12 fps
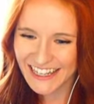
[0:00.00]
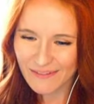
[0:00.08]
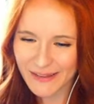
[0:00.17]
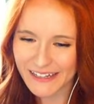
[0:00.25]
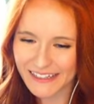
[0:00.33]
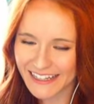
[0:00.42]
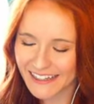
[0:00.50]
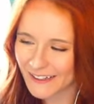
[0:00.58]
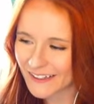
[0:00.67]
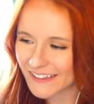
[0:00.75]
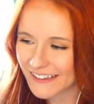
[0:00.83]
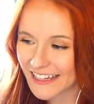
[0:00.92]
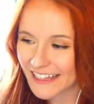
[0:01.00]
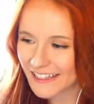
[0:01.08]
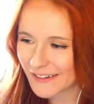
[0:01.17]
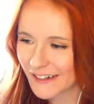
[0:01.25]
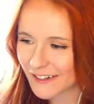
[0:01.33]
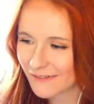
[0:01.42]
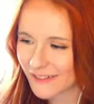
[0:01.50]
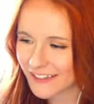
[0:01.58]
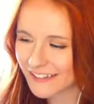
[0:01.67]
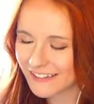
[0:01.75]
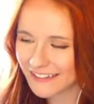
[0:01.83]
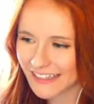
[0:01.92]
Pancake heard. thank you,
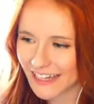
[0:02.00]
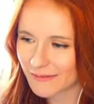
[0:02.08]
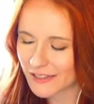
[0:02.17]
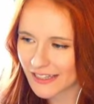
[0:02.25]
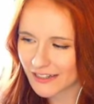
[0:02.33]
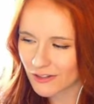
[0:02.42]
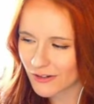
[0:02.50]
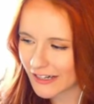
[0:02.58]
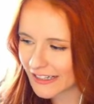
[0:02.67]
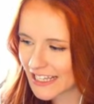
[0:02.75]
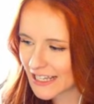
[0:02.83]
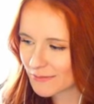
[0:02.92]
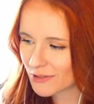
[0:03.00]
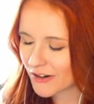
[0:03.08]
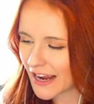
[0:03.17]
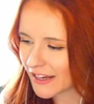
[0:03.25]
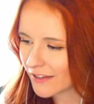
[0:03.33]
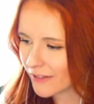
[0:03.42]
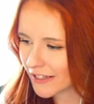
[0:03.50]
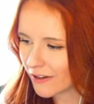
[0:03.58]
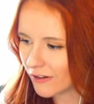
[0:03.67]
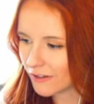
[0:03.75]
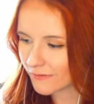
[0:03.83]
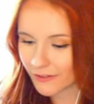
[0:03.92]
Irvin. Yeah, I'm just like trying to keep track of like
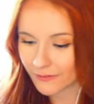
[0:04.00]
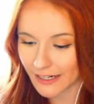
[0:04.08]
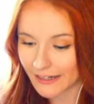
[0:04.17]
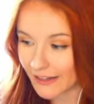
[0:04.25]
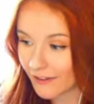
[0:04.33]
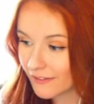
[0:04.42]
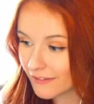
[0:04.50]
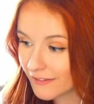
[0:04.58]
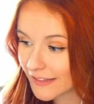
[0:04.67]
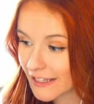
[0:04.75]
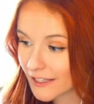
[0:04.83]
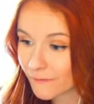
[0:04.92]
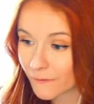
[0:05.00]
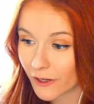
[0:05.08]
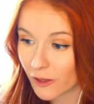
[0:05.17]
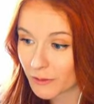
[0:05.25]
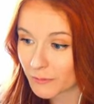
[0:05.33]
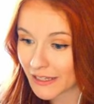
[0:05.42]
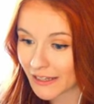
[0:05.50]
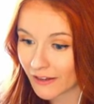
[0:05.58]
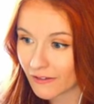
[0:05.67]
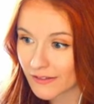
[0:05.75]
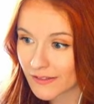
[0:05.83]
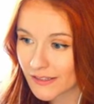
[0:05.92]
all of it right now. Thank you for helping me
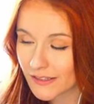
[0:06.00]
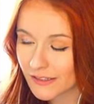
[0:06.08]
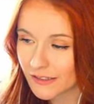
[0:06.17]
out.